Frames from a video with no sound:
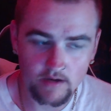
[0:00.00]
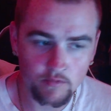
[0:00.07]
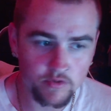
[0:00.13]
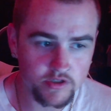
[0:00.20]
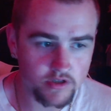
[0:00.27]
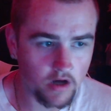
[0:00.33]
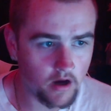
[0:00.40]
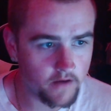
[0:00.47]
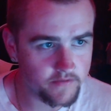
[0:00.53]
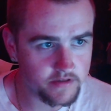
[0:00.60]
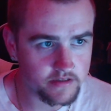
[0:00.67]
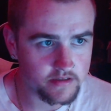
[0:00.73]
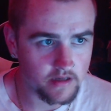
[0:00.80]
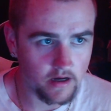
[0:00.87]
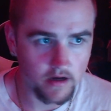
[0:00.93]
which
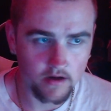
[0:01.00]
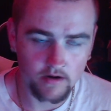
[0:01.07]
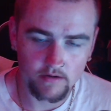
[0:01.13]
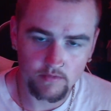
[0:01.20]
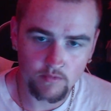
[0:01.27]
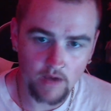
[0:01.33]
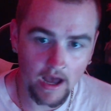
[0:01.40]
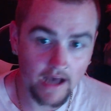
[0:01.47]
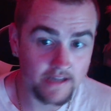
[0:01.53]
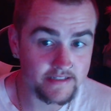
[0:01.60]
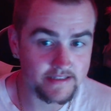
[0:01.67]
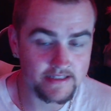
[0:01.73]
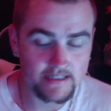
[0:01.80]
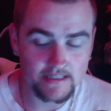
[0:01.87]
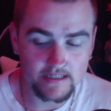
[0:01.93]
obviously has
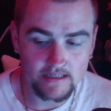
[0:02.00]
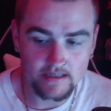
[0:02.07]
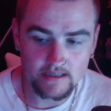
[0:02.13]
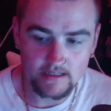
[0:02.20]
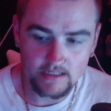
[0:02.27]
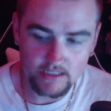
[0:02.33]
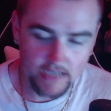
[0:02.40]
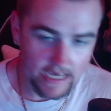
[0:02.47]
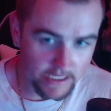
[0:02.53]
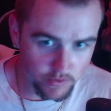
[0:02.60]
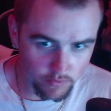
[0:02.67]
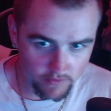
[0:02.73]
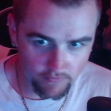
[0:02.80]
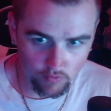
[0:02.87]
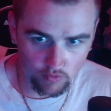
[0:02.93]
the
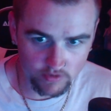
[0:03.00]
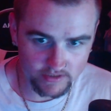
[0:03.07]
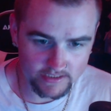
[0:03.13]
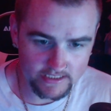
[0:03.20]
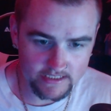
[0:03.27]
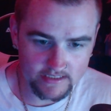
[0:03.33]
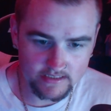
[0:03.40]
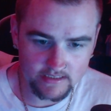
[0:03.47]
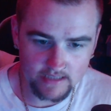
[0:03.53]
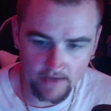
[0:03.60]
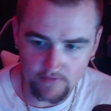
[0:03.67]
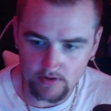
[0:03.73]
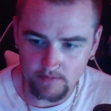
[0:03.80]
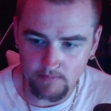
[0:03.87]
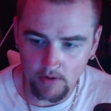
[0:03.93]

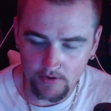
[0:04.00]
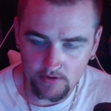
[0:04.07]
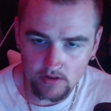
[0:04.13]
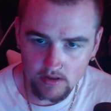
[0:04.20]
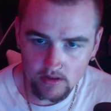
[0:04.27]
K24Z7 model,